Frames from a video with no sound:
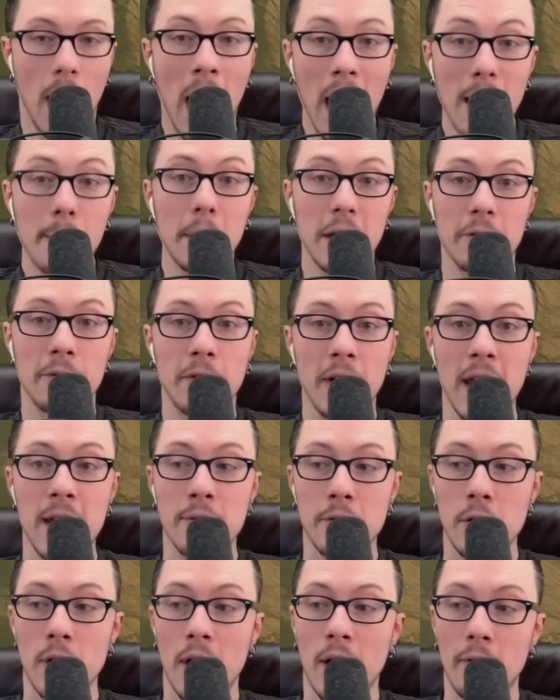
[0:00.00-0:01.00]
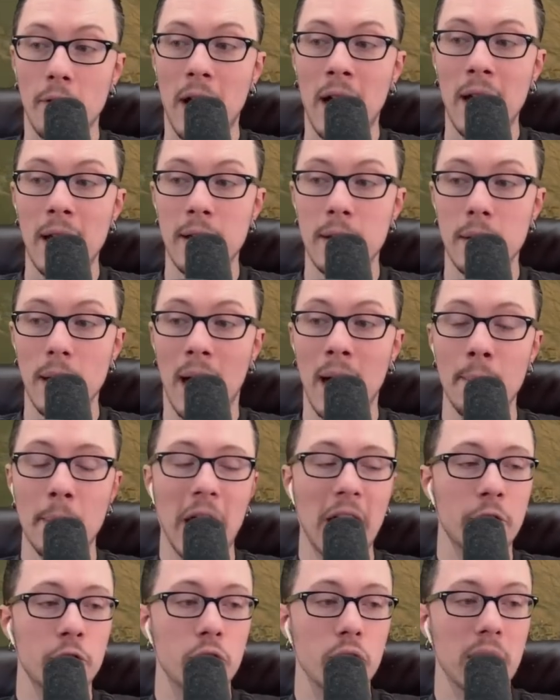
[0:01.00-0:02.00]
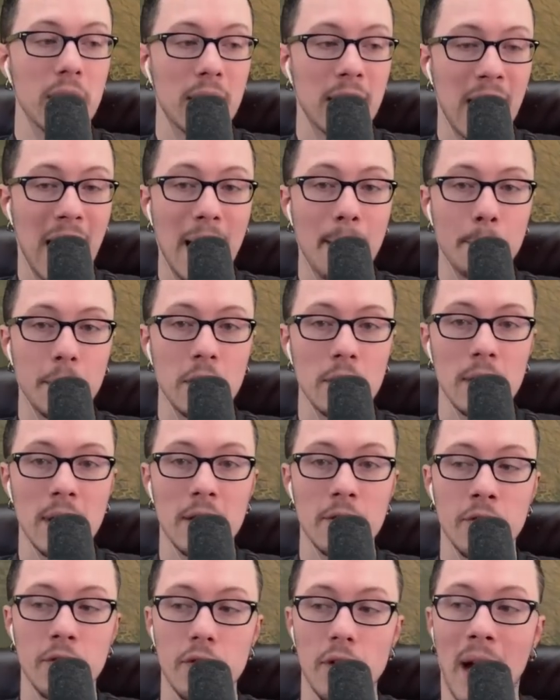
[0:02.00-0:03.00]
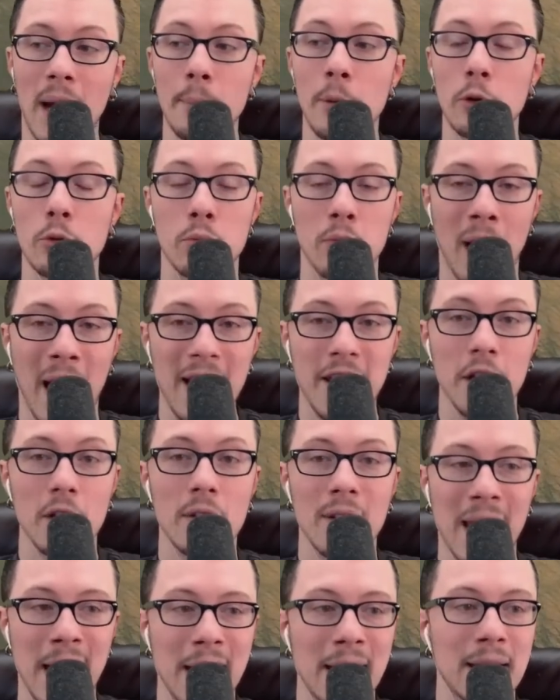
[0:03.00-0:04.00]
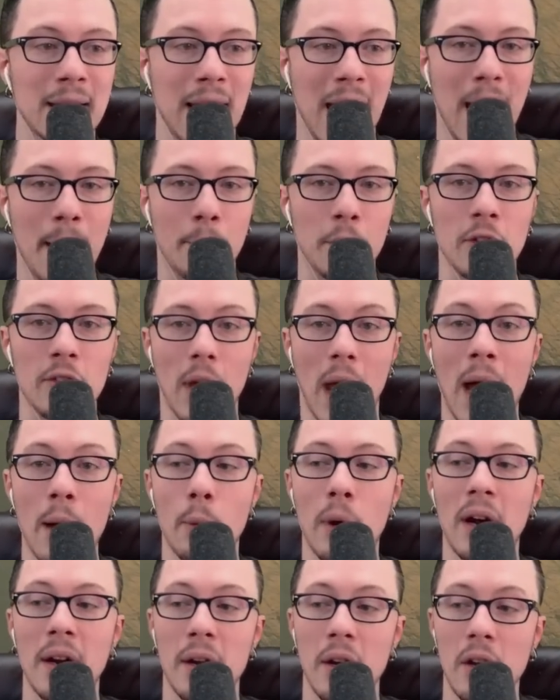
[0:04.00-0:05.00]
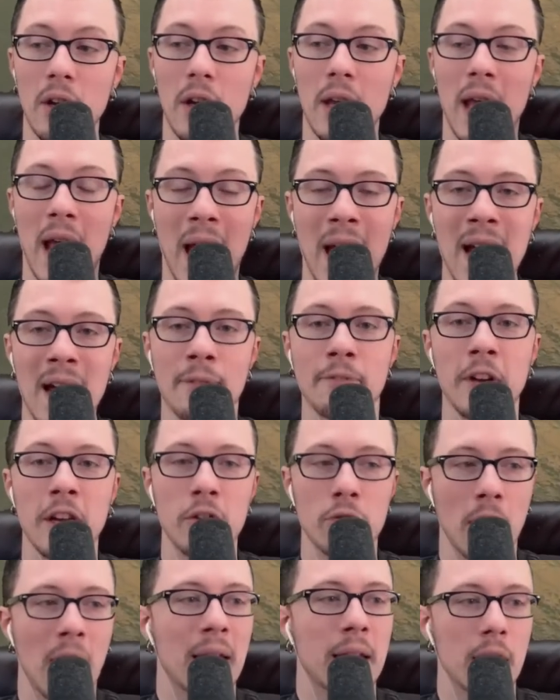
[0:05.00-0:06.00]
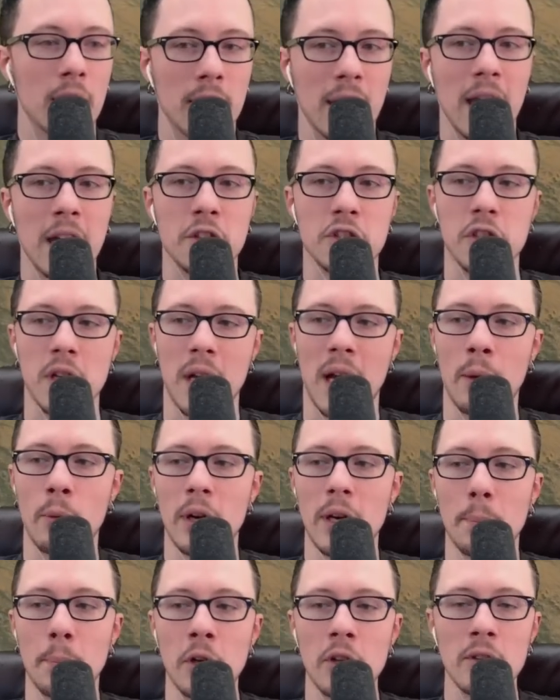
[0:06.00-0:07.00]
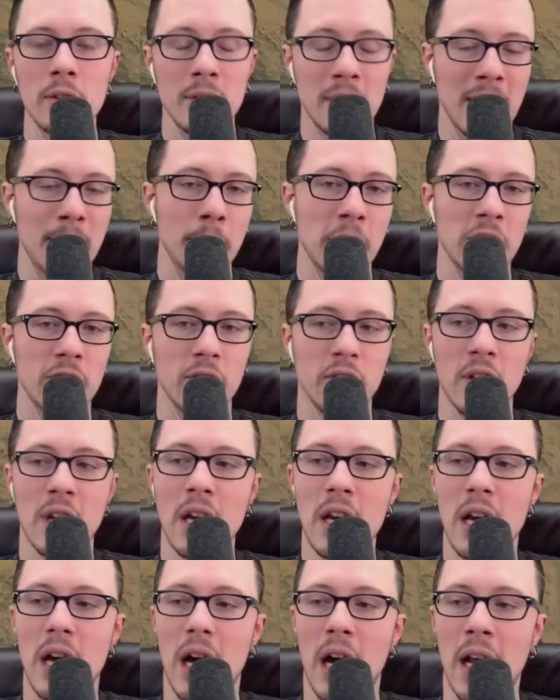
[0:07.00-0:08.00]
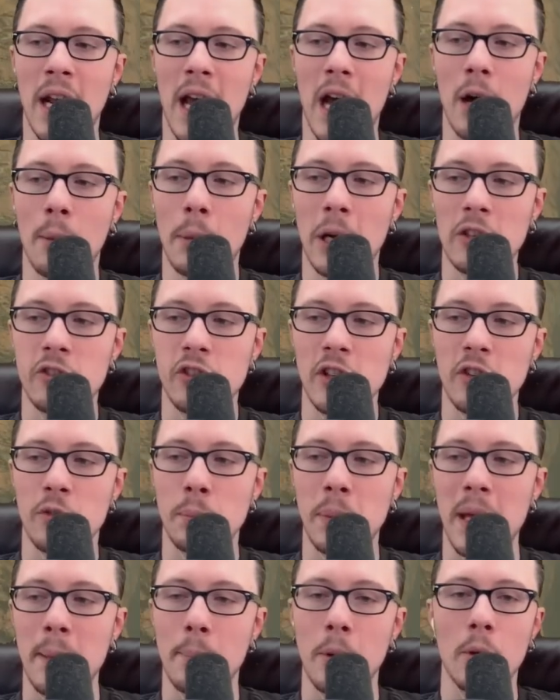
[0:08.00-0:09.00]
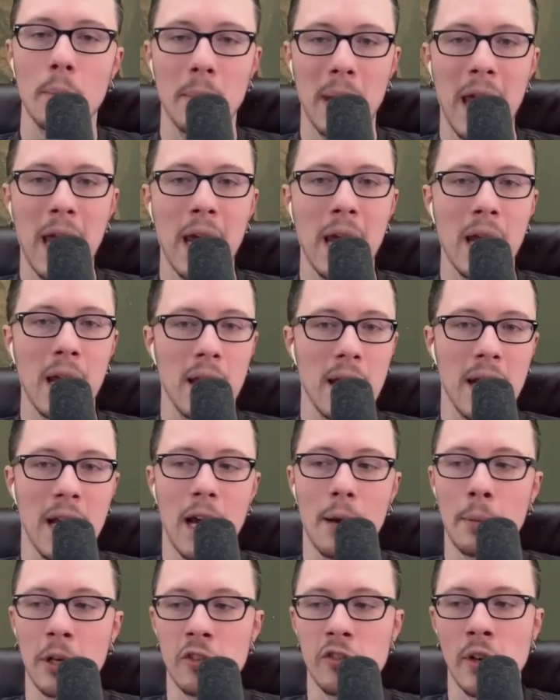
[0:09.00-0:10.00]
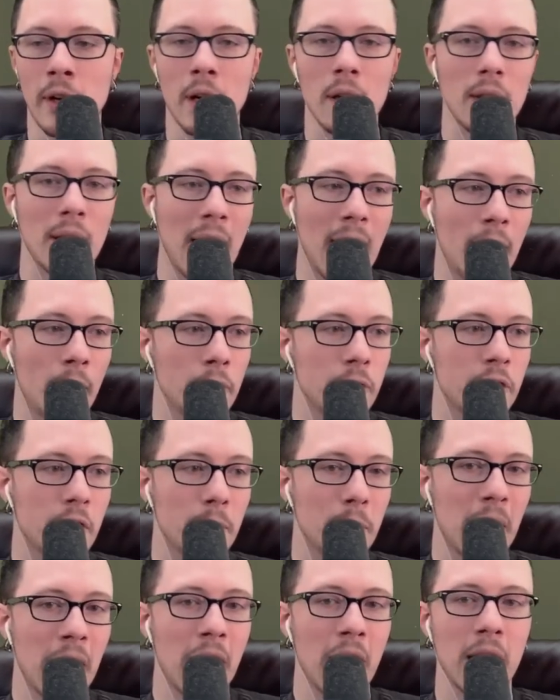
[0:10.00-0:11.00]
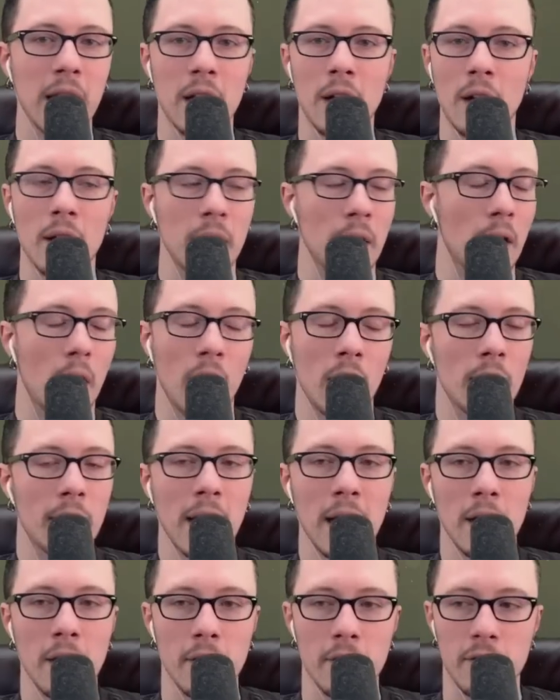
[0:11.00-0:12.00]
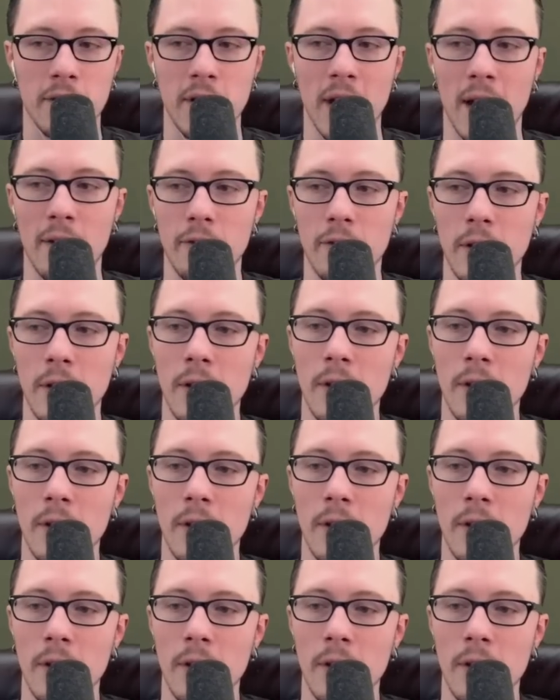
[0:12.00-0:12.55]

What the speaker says: I'm in favor of. I'm actually a capitalist. I'm a regulated capitalist. I want heavy regulation. I want to put limits on how much these people make and how much they're allowed to make and all that other stuff.